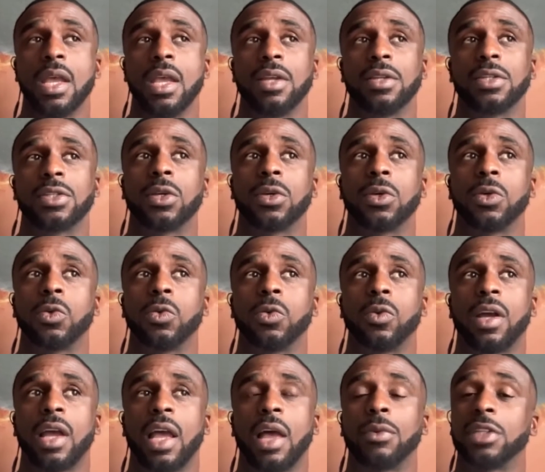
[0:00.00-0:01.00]
So
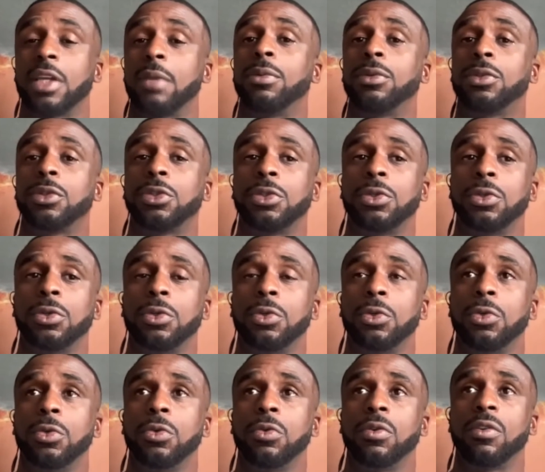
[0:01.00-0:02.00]
I was able
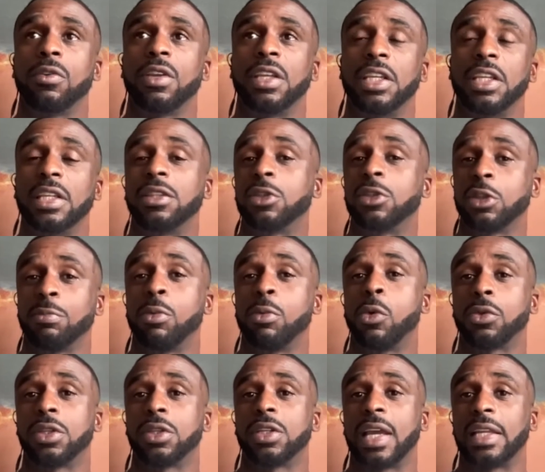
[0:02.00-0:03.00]
to get the
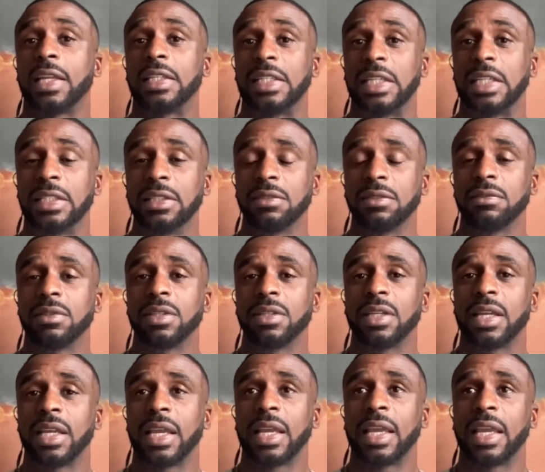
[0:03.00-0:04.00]
support that I needed
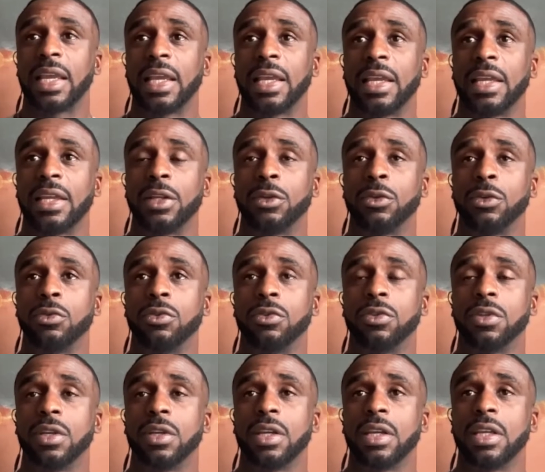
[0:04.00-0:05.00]
and
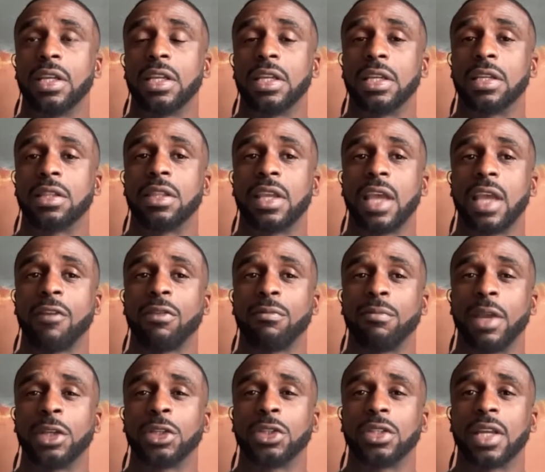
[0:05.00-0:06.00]
get the
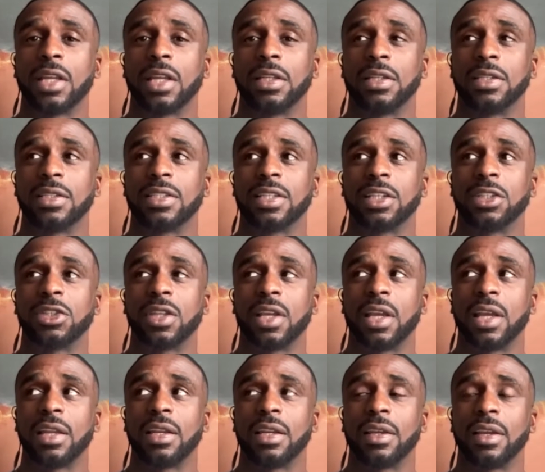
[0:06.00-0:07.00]
affirmation that I needed, such
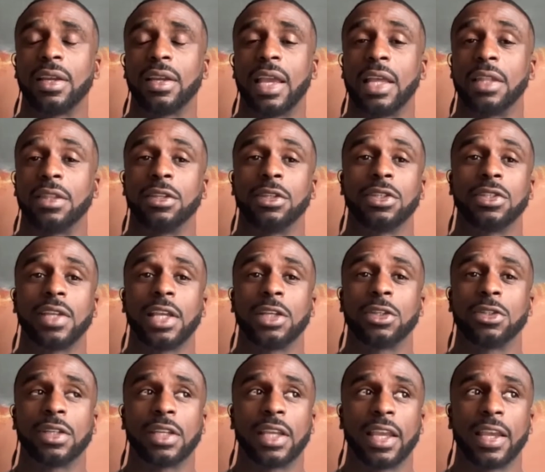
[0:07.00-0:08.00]
that at this stage
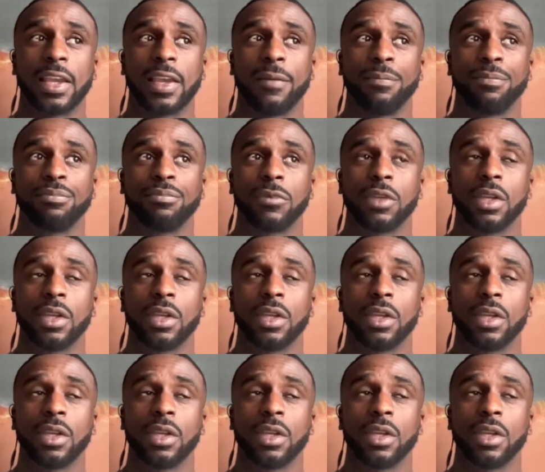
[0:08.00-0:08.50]
in the game,